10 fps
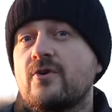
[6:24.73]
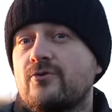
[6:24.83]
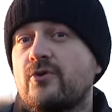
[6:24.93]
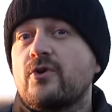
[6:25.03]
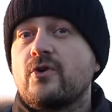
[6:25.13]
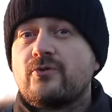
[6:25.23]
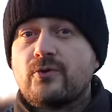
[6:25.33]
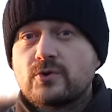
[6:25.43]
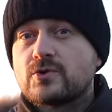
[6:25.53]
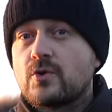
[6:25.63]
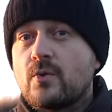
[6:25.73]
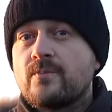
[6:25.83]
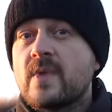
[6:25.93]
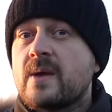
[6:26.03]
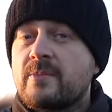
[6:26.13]
for your photo
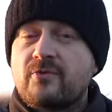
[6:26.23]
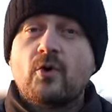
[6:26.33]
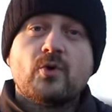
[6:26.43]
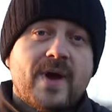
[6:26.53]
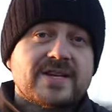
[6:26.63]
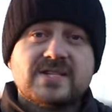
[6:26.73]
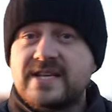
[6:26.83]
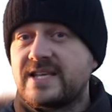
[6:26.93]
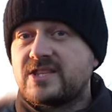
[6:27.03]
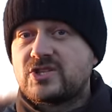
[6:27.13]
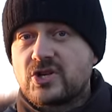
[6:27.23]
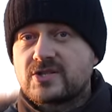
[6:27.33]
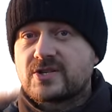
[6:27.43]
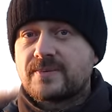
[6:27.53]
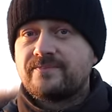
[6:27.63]
before you actually hit the
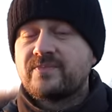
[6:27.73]
shutter.